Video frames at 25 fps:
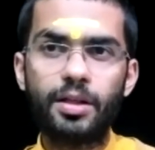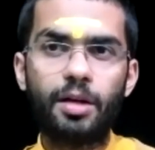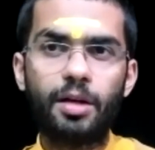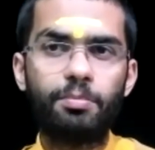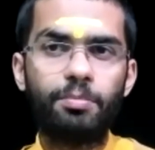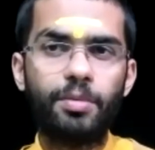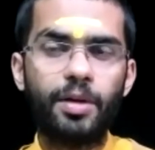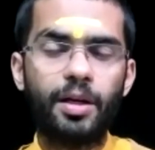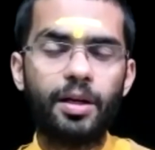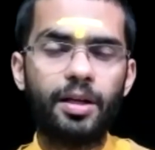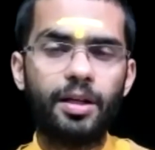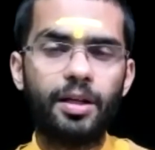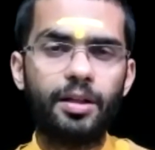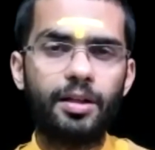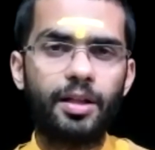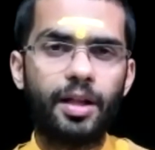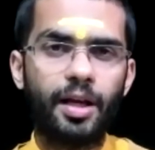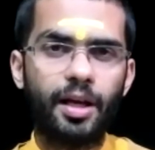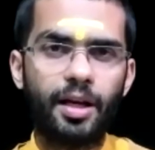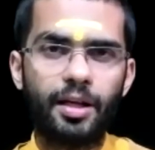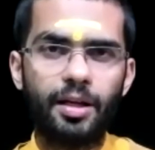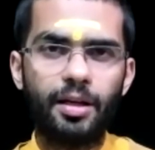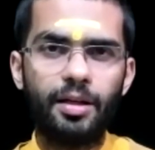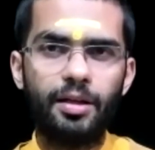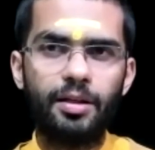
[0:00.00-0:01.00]
appearing
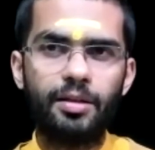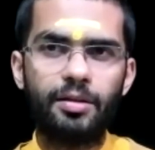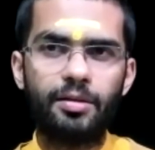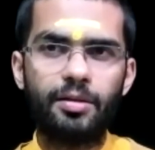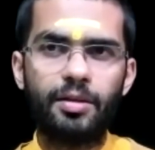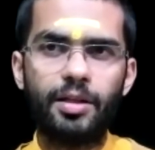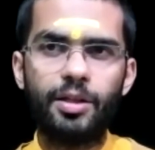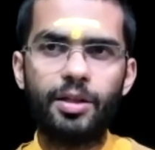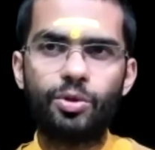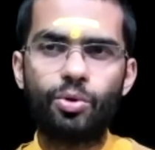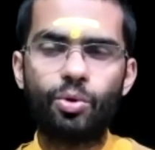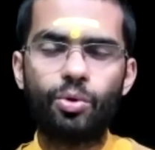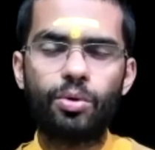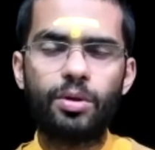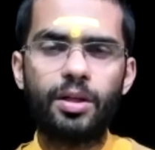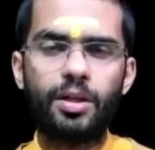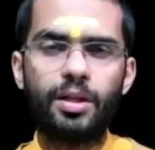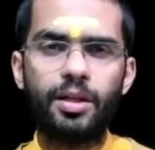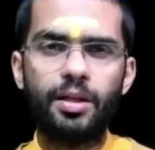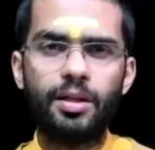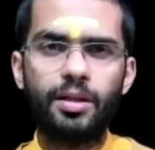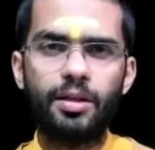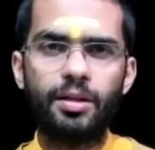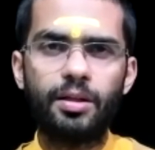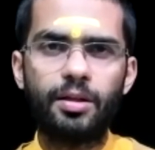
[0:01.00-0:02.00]
there is
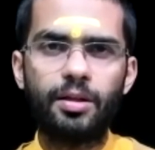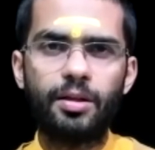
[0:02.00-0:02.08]
only,